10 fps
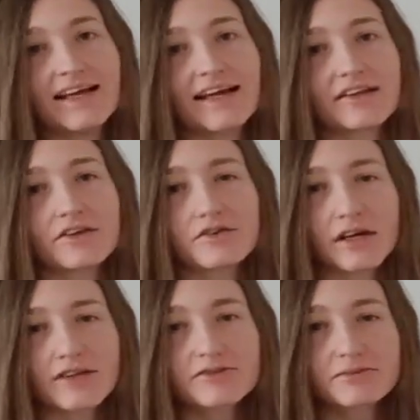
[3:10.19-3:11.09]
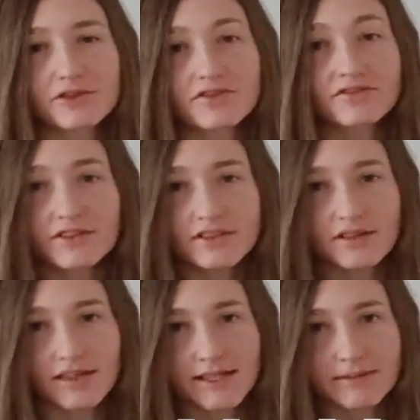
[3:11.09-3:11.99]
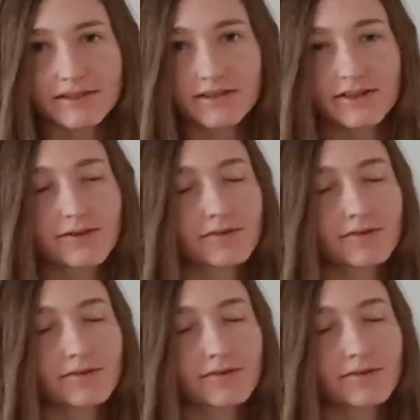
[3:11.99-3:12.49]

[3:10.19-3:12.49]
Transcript: and you're trying to push your physical limits,